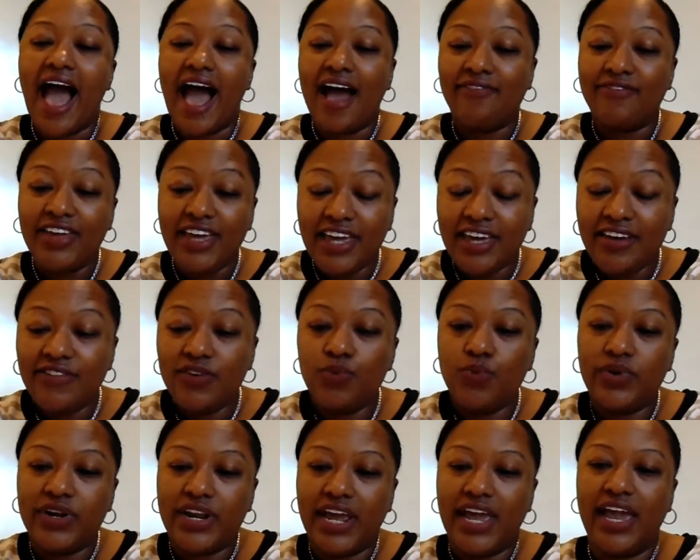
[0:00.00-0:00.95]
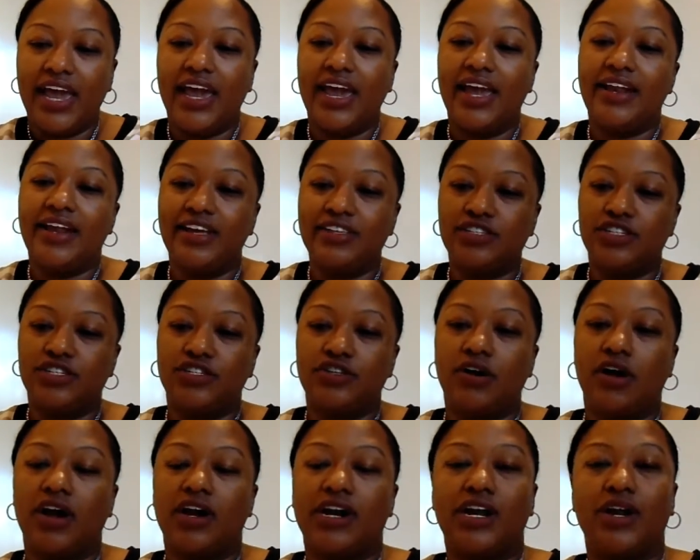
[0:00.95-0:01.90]
I've even went ahead and
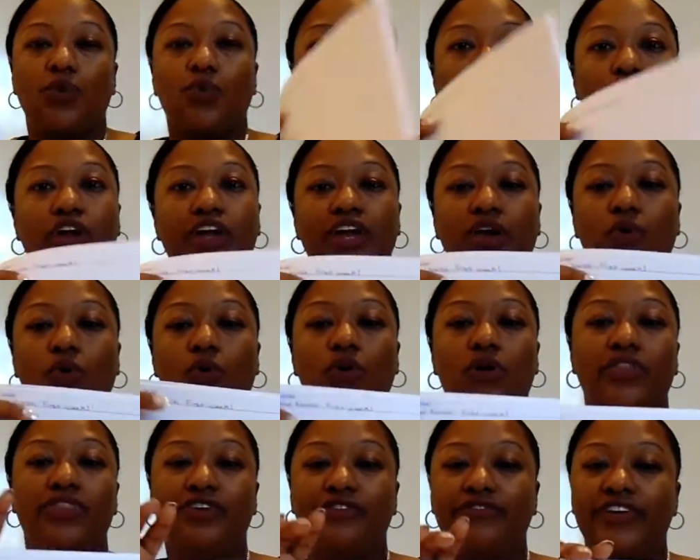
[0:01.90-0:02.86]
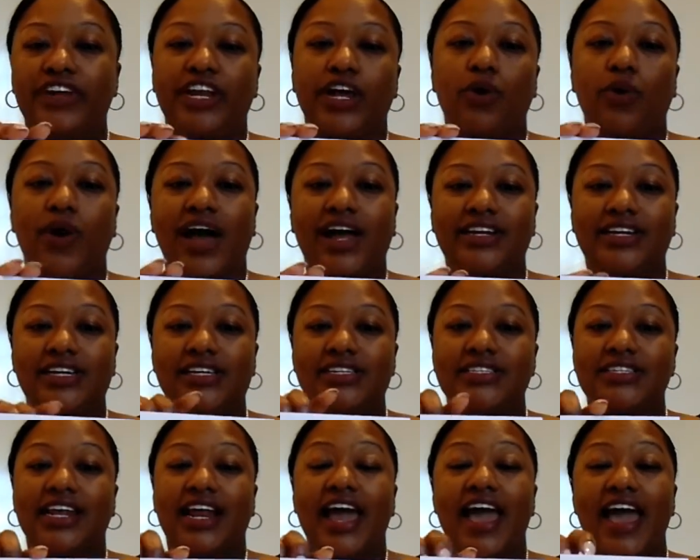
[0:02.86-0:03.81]
started working on the video
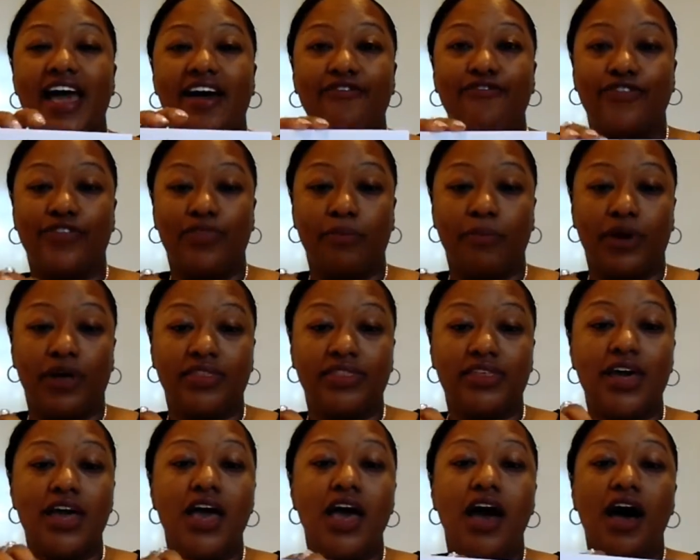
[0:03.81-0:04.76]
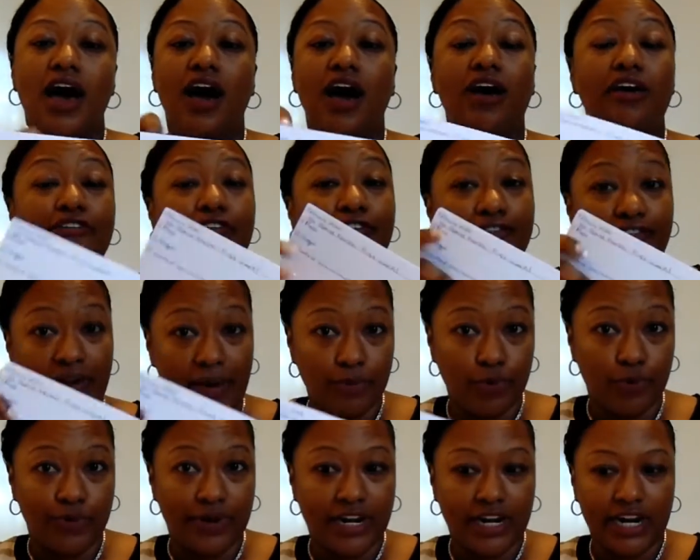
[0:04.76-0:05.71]
ideas that I have for the month of
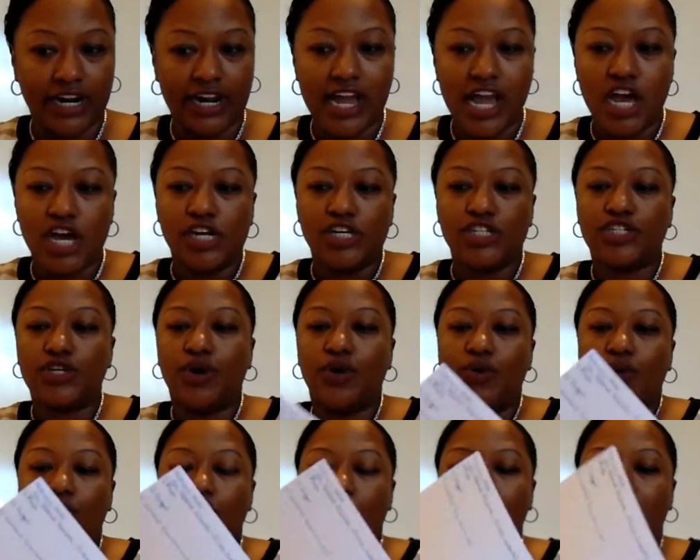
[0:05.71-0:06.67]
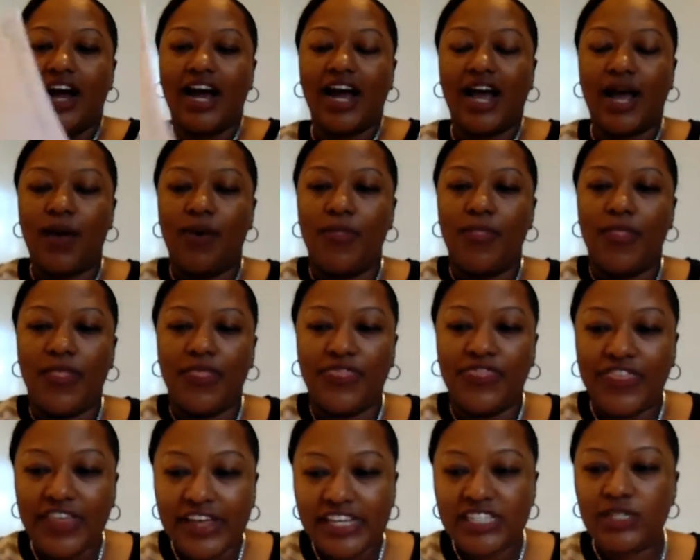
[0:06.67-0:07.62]
February. So
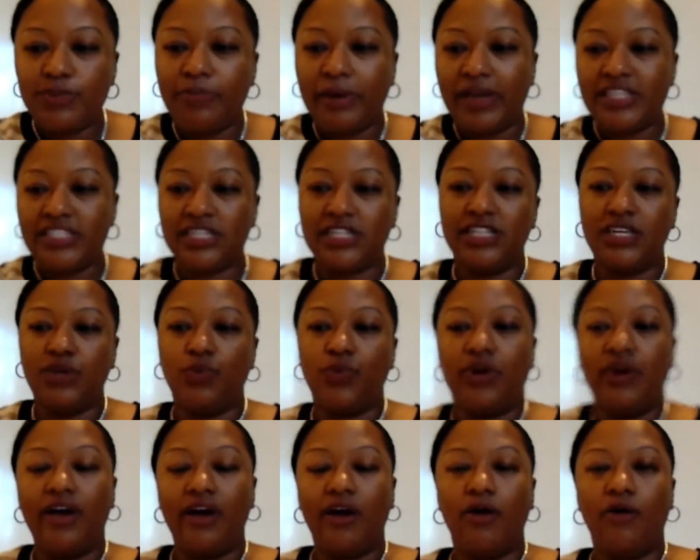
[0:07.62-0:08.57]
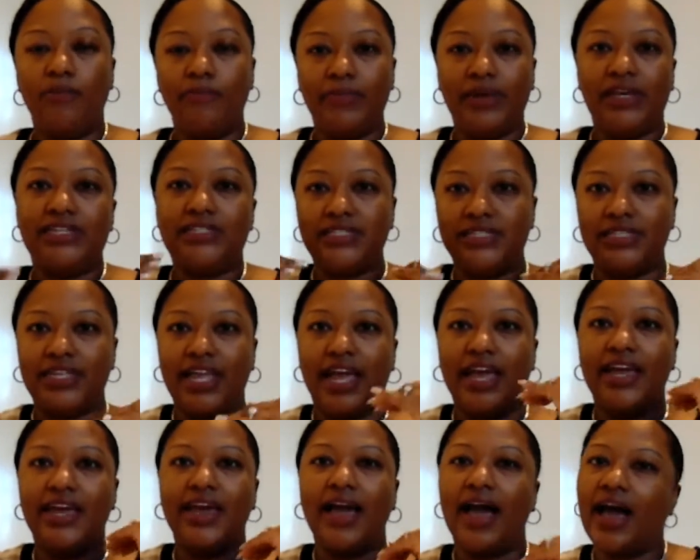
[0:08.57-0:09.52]
this basically will help me
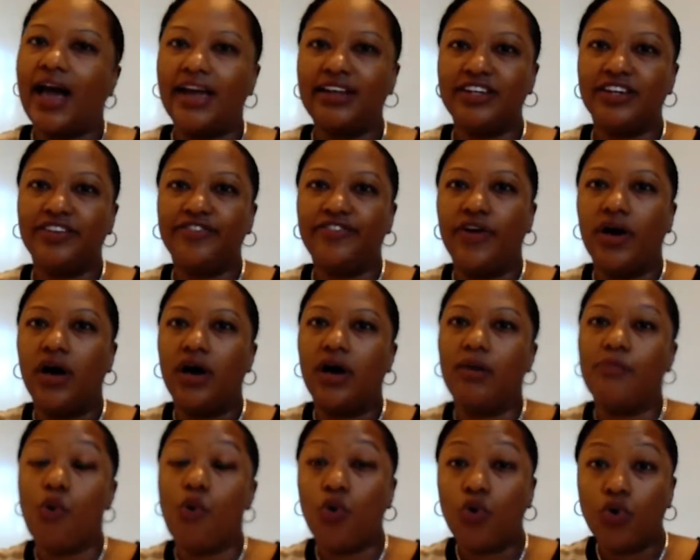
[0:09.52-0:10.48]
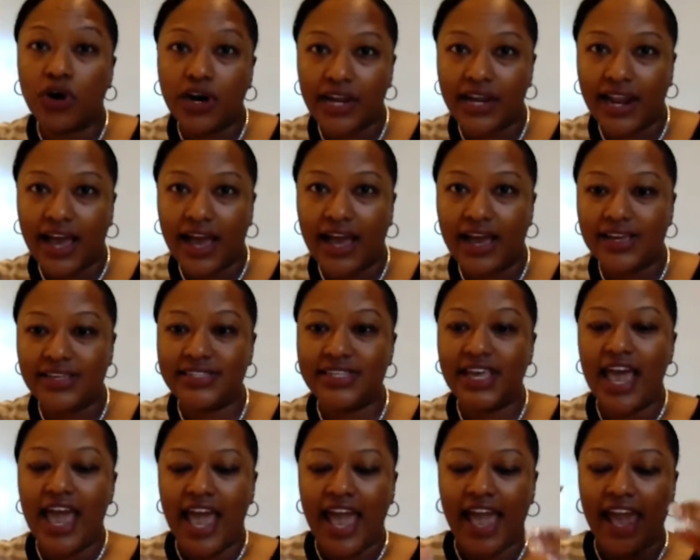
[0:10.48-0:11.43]
stay kind of
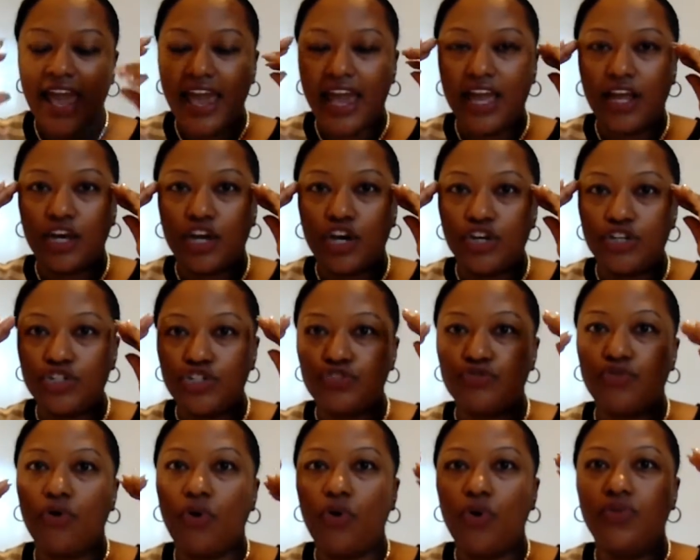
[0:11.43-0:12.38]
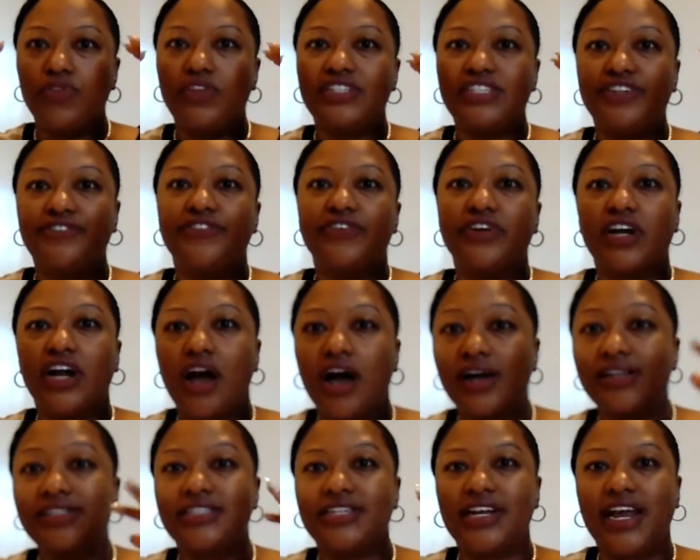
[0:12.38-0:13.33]
organized and control the different
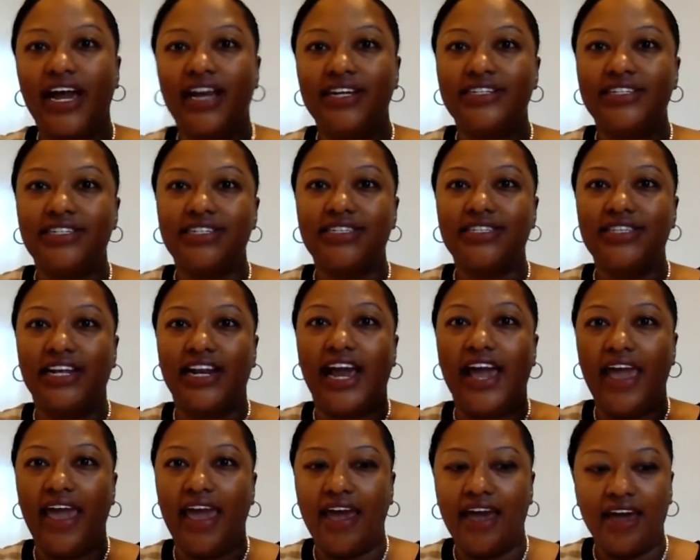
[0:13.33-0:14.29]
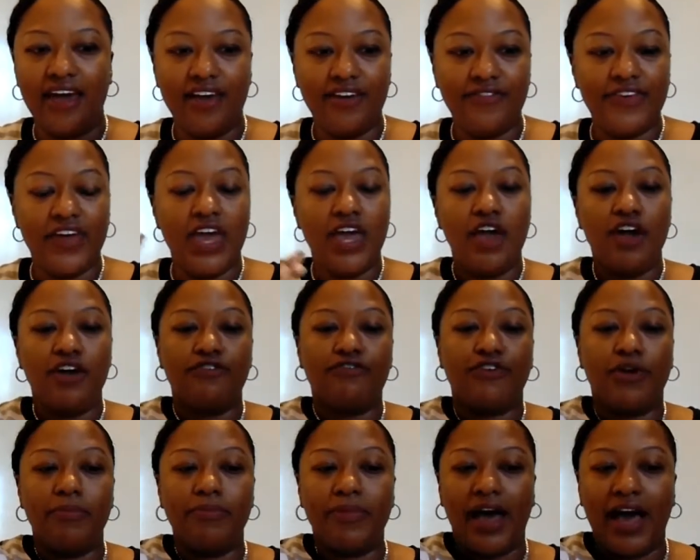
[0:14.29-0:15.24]
content ideas that I have
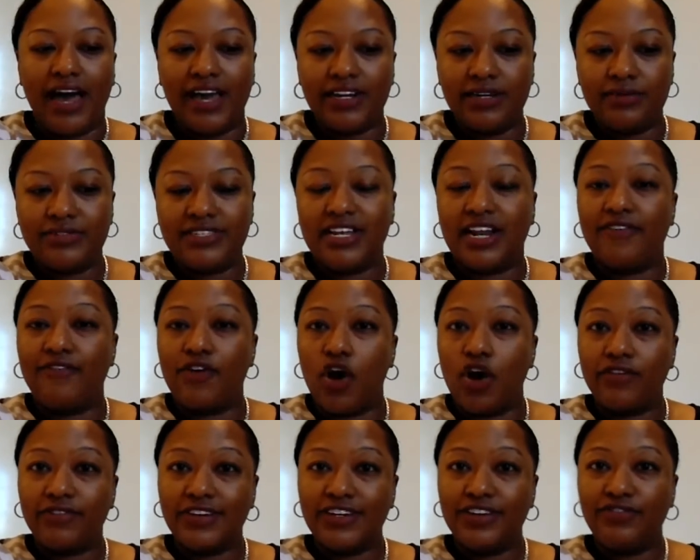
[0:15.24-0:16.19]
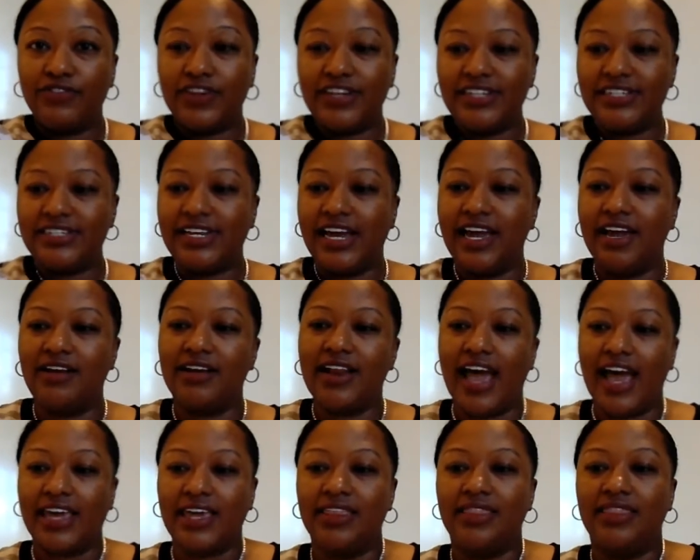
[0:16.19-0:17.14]
from the items that I've already written
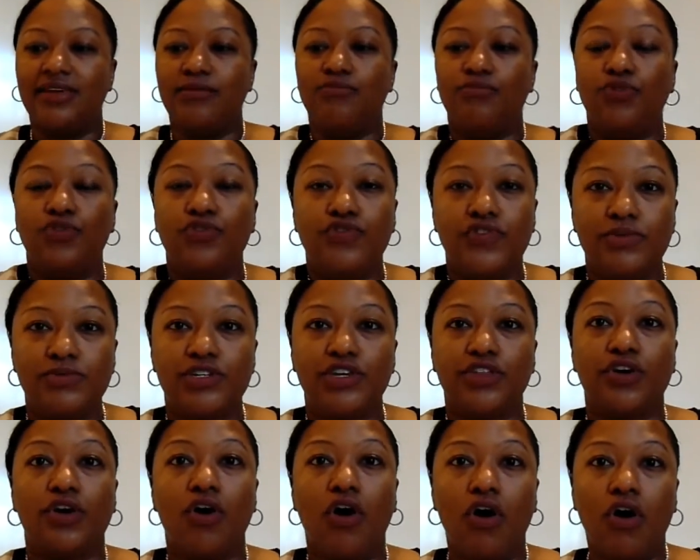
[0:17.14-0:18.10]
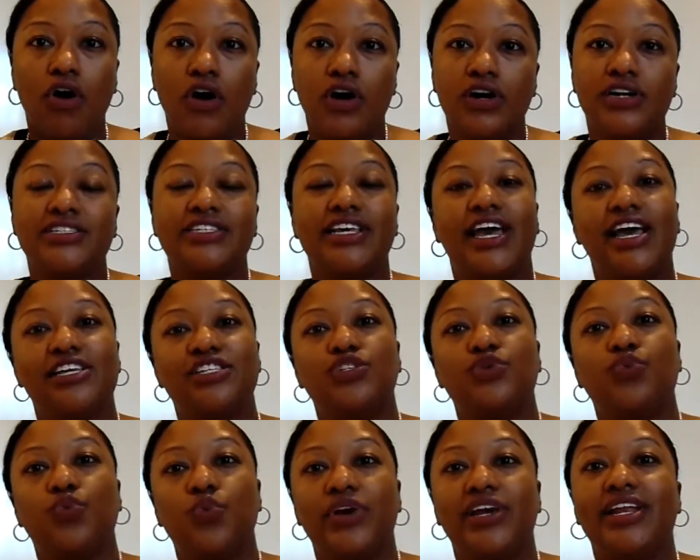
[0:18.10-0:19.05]
down. I can then move them to the cards as
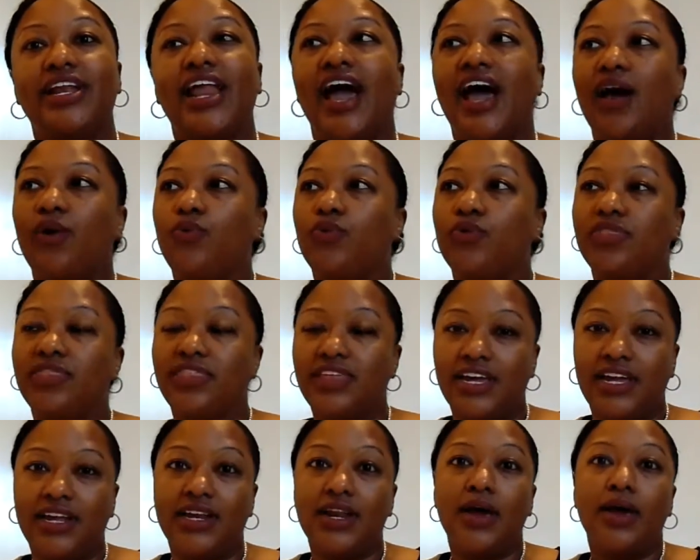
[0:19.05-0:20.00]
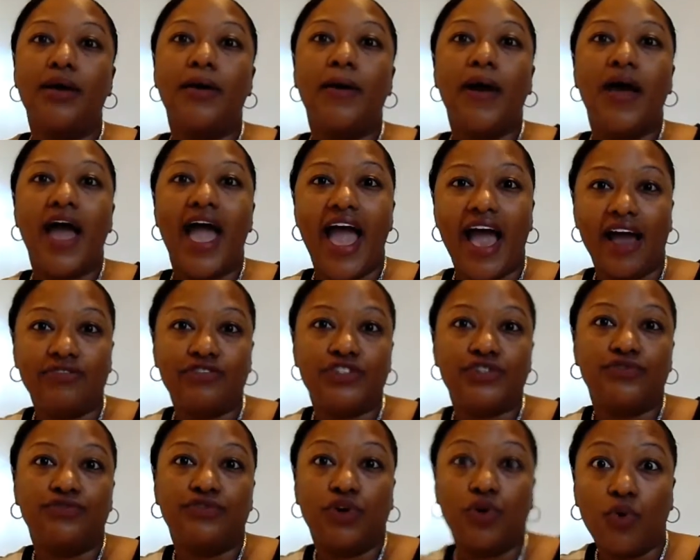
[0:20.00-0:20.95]
to when I will then have
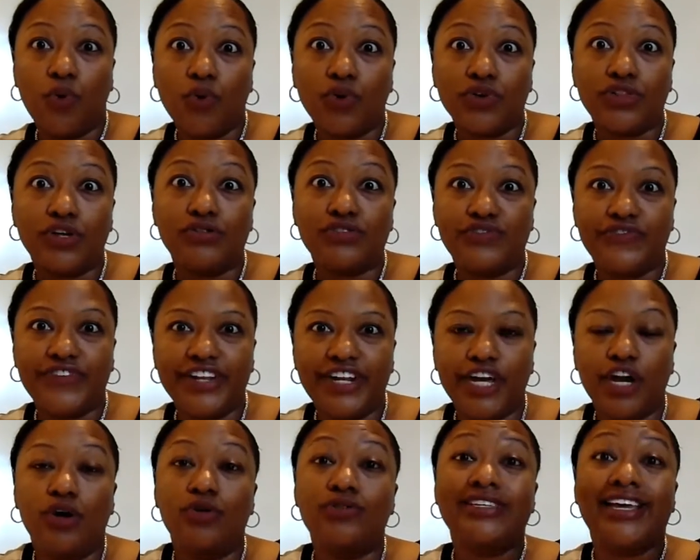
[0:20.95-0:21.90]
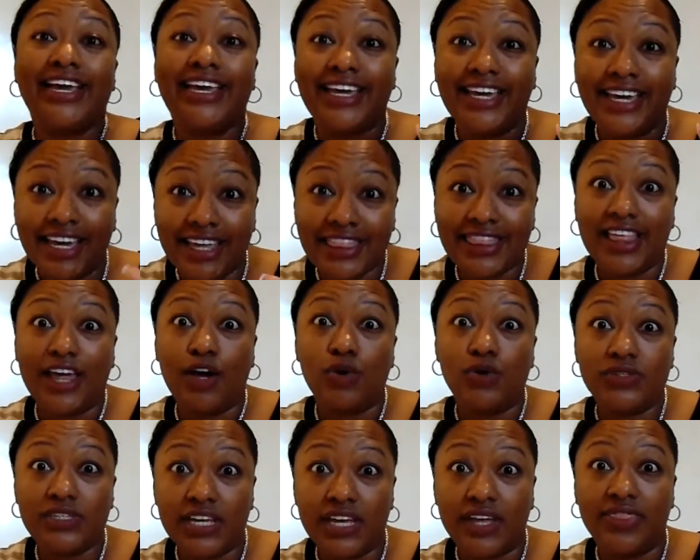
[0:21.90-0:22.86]
to record those videos and get
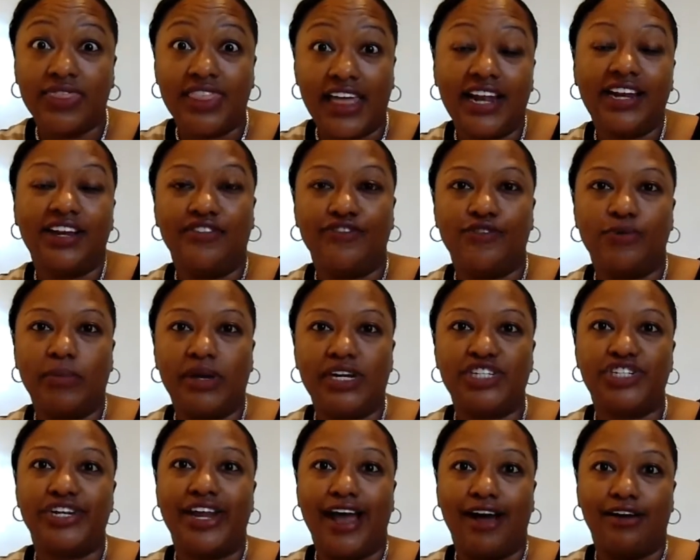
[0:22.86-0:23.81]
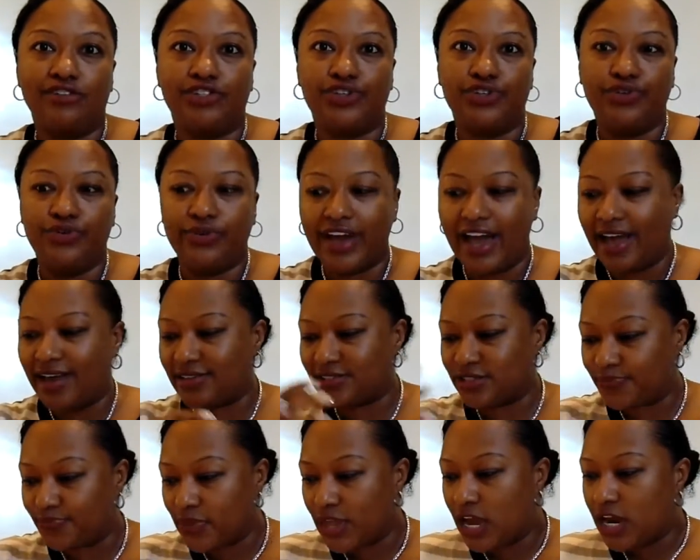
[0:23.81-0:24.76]
that information out to you
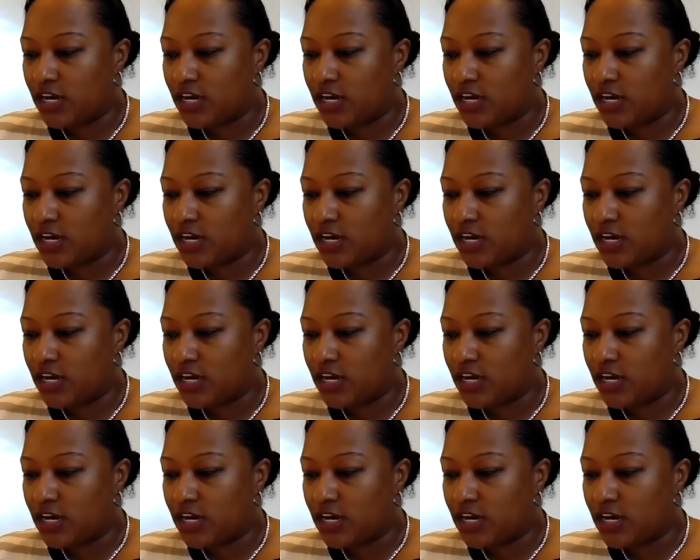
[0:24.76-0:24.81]
guys.